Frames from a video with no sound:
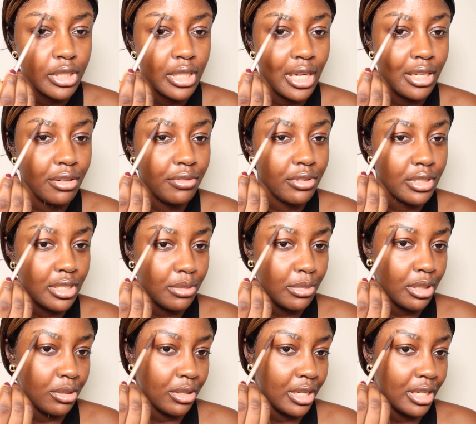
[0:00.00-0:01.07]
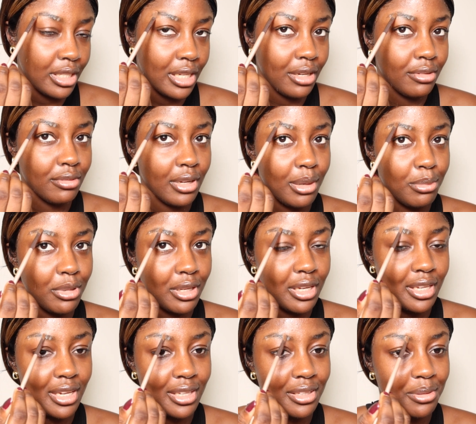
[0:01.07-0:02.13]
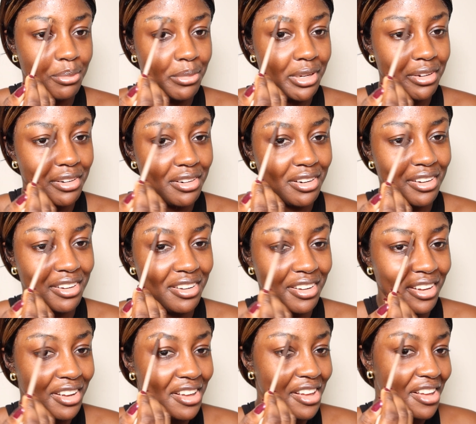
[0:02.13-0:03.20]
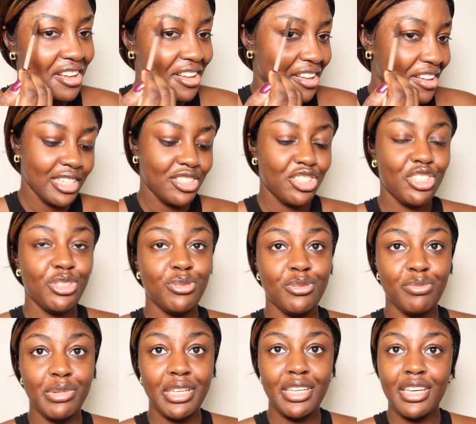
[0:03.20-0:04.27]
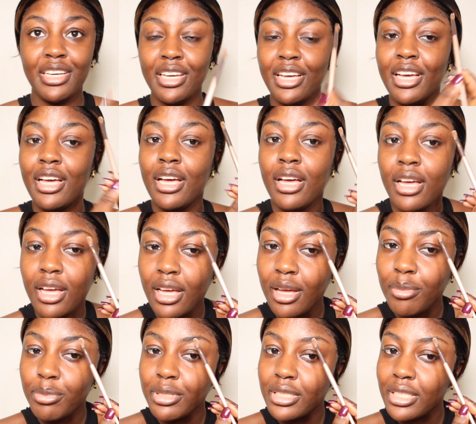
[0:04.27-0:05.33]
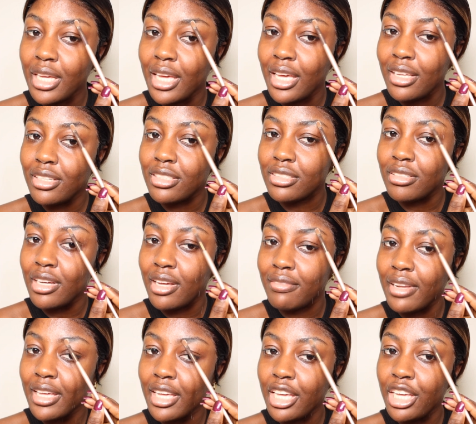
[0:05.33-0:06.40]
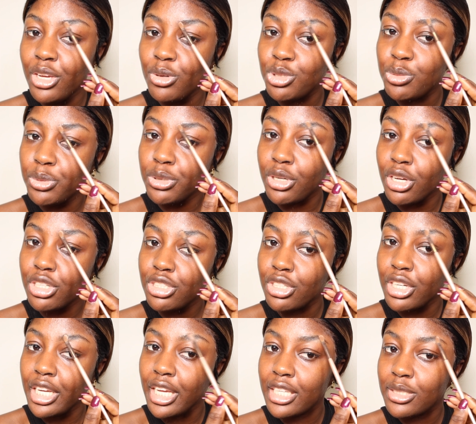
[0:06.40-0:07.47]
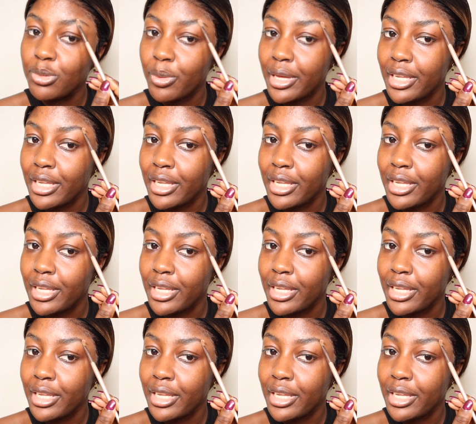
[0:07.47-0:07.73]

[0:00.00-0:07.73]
And if you see me looking down, I'm looking at the mirror. Excuse me. But a girl does not have like a huge production yet, where